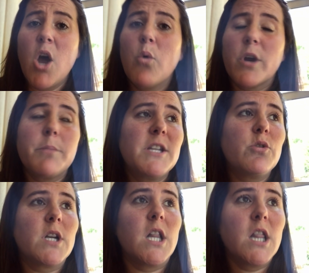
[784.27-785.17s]
We're gonna be
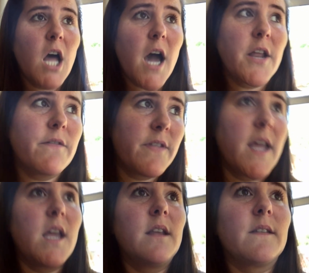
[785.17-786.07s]
doing a lot of
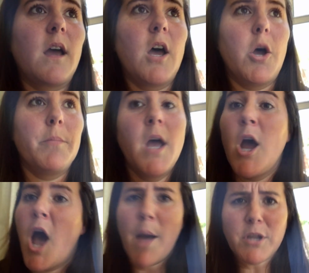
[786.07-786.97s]
things. Um, I'm
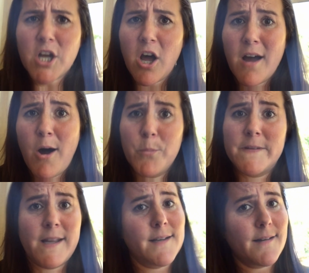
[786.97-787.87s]
gonna call it
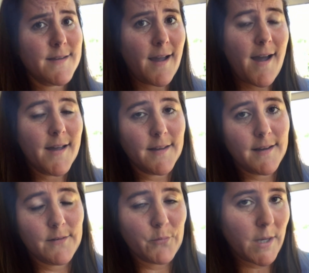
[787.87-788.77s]
homesteading on the
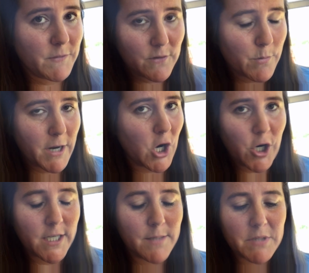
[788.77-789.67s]
island when I'm doing my
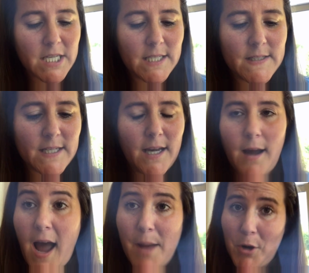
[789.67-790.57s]
garden because
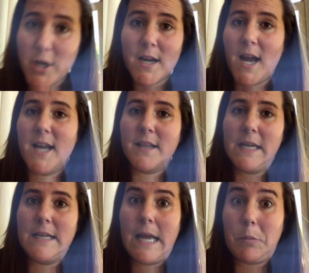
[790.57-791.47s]
uh, I'm on an
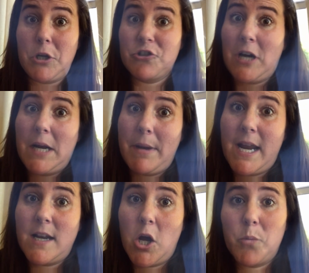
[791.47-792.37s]
island and I'm gonna try my
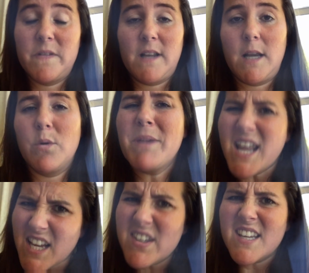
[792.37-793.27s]
hand at homesteading. We
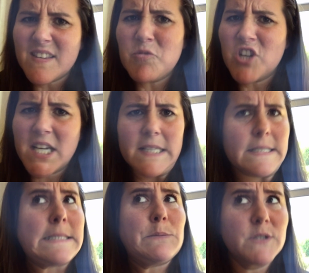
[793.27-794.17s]
might even get some chickens.
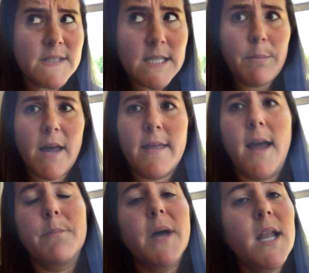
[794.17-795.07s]
We'll see about
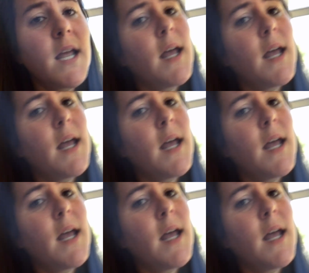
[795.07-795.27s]
that. But